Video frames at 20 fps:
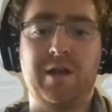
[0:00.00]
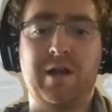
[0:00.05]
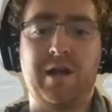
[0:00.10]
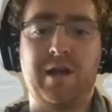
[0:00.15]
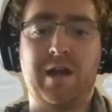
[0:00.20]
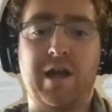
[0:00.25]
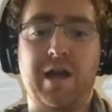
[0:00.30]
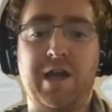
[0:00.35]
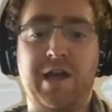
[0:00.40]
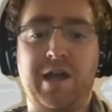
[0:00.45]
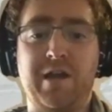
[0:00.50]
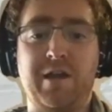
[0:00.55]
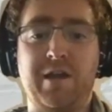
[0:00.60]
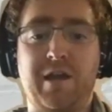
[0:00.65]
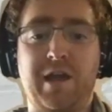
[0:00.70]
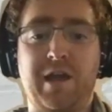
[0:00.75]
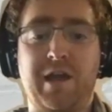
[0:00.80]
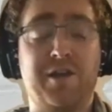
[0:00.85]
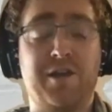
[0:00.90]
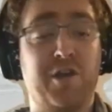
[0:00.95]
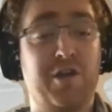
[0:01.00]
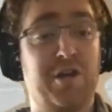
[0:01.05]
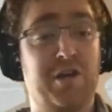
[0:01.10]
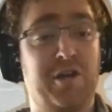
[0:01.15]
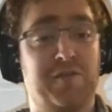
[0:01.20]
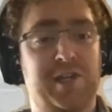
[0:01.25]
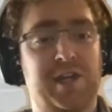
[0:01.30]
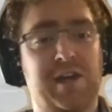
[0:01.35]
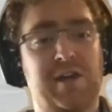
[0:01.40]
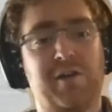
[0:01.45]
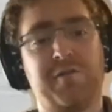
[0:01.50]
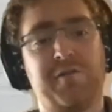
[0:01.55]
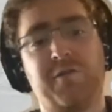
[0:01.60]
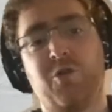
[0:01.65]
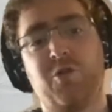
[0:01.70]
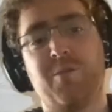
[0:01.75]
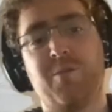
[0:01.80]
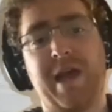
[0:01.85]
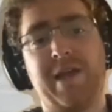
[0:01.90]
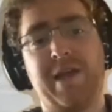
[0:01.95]
I had heard of
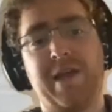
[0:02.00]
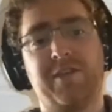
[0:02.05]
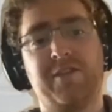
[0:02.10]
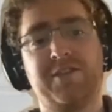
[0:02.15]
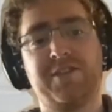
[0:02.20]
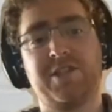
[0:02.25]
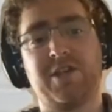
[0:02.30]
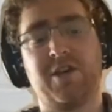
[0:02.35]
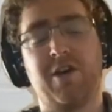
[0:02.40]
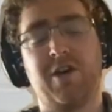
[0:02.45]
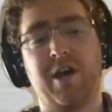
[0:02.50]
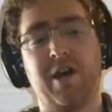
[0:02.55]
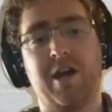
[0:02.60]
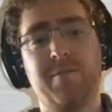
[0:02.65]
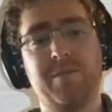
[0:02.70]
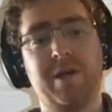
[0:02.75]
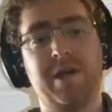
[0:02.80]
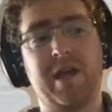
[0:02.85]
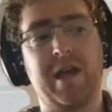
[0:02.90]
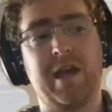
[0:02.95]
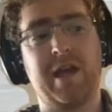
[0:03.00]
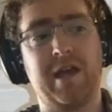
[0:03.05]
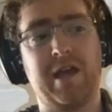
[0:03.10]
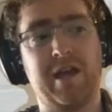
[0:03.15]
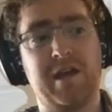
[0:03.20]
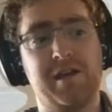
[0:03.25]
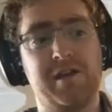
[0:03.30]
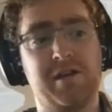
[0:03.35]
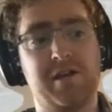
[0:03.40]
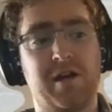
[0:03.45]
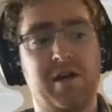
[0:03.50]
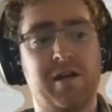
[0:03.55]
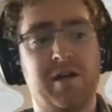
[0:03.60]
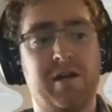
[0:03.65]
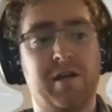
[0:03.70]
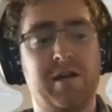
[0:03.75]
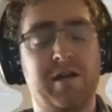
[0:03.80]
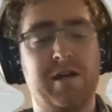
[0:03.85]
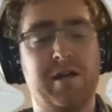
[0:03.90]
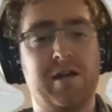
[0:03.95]
Terraform at this time, and
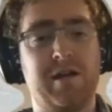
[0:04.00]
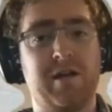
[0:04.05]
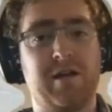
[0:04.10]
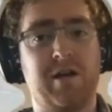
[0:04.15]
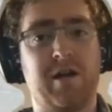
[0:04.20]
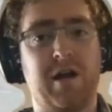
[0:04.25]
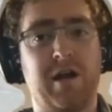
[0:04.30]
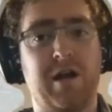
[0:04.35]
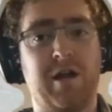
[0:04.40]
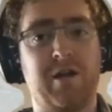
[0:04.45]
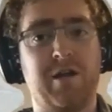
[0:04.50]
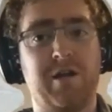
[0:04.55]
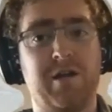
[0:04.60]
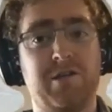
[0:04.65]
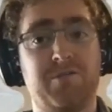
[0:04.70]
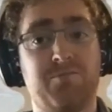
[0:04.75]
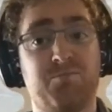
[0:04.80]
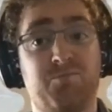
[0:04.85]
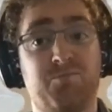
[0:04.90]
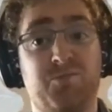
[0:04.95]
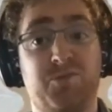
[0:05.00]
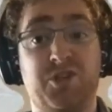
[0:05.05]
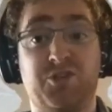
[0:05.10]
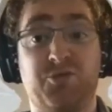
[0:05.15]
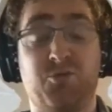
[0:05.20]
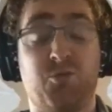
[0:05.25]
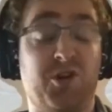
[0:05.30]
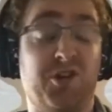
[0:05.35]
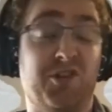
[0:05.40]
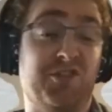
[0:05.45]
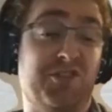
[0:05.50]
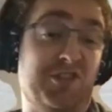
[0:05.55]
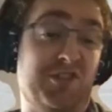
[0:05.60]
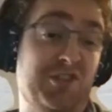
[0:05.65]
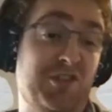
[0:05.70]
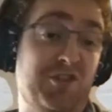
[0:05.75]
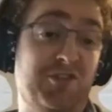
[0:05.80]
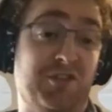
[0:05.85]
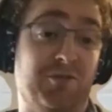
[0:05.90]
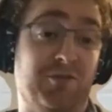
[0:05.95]
I just wanted to
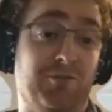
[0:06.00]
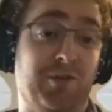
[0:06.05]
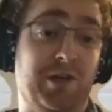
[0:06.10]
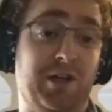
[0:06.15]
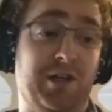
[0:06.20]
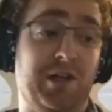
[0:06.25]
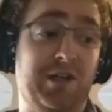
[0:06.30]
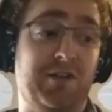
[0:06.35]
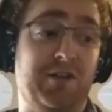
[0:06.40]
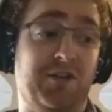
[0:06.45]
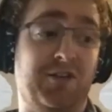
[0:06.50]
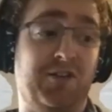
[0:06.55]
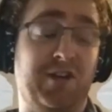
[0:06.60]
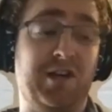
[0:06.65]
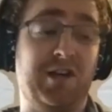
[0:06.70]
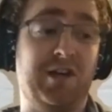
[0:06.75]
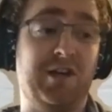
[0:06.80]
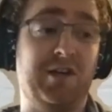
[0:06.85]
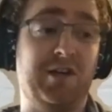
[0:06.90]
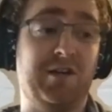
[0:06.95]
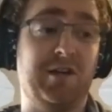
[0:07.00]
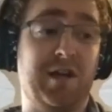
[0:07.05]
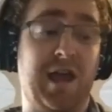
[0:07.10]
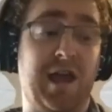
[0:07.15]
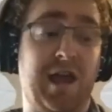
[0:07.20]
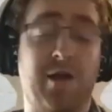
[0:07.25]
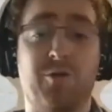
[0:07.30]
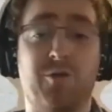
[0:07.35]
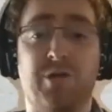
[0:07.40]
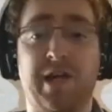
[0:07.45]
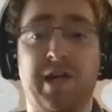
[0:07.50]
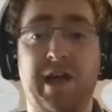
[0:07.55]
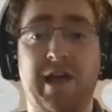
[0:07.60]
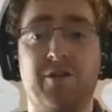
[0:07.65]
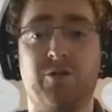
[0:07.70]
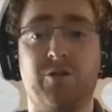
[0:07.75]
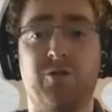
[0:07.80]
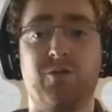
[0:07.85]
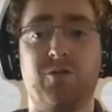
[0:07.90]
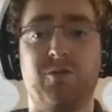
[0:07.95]
use it really to see how it would
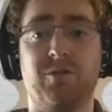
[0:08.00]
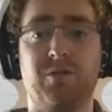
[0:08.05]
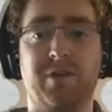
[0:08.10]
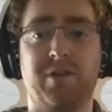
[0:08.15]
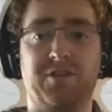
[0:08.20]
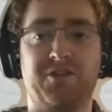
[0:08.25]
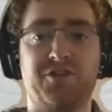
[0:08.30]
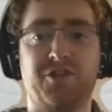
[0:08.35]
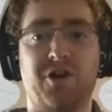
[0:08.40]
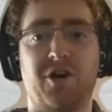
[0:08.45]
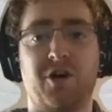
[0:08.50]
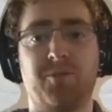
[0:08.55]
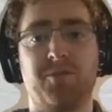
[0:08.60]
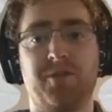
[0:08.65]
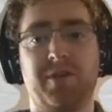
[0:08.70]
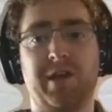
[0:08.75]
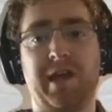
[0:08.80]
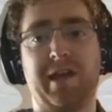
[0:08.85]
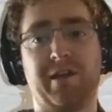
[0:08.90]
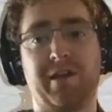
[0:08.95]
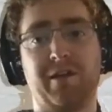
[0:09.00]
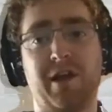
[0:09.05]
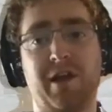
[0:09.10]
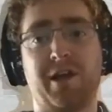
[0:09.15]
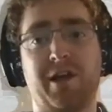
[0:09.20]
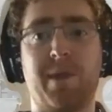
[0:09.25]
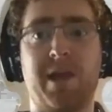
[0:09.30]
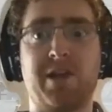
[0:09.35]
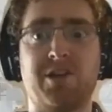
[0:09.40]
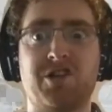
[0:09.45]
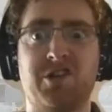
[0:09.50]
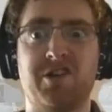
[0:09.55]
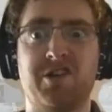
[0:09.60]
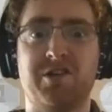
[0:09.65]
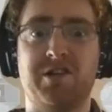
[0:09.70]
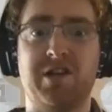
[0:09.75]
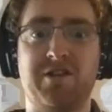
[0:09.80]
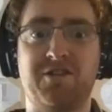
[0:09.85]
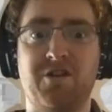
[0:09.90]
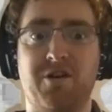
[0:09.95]
handle this job. And like I
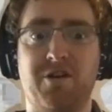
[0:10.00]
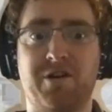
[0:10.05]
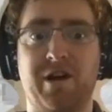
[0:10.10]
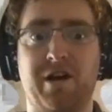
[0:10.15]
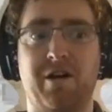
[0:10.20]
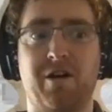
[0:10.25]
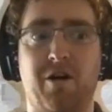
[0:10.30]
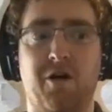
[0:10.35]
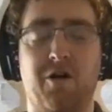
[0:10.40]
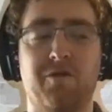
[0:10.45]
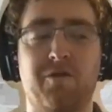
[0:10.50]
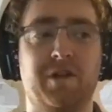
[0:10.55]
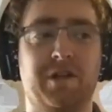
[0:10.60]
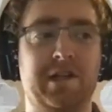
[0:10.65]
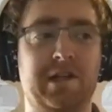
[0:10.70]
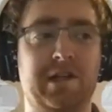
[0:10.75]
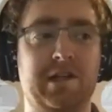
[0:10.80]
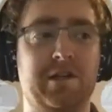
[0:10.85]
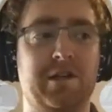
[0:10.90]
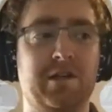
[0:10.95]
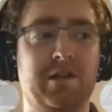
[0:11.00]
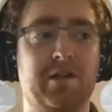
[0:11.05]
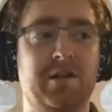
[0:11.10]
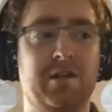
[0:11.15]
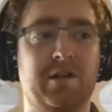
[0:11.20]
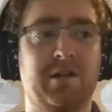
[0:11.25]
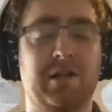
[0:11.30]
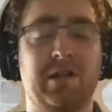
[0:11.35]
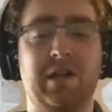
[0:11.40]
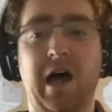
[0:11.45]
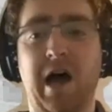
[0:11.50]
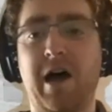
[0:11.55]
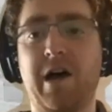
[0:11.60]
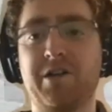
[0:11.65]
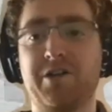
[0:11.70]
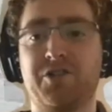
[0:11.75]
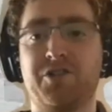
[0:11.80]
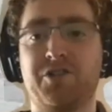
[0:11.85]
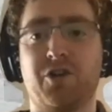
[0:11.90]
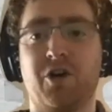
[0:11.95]
mentioned, it's not an overly
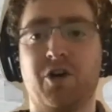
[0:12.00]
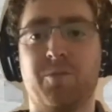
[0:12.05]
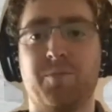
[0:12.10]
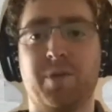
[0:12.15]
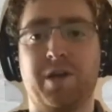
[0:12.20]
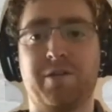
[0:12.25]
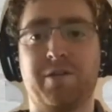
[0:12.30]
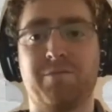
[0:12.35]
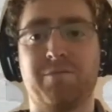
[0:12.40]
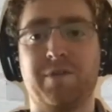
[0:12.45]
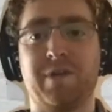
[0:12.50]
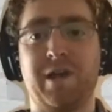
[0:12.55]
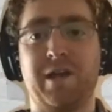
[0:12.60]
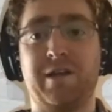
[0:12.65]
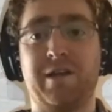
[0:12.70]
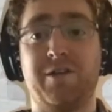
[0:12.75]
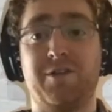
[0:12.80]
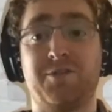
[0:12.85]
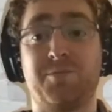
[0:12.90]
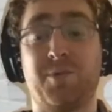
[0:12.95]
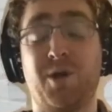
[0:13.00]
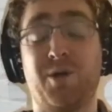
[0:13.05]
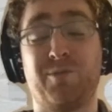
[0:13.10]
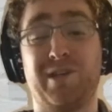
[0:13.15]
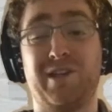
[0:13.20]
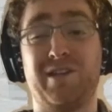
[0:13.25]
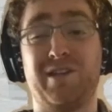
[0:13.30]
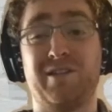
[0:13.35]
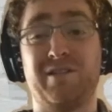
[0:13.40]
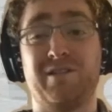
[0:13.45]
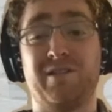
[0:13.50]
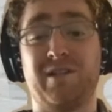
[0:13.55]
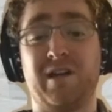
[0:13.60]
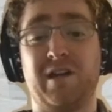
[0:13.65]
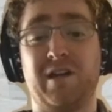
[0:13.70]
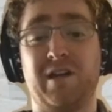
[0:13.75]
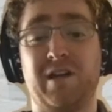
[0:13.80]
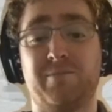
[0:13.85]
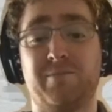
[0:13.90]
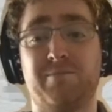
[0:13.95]
large job, but it's probably
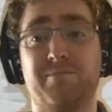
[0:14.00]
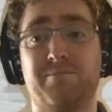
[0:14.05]
an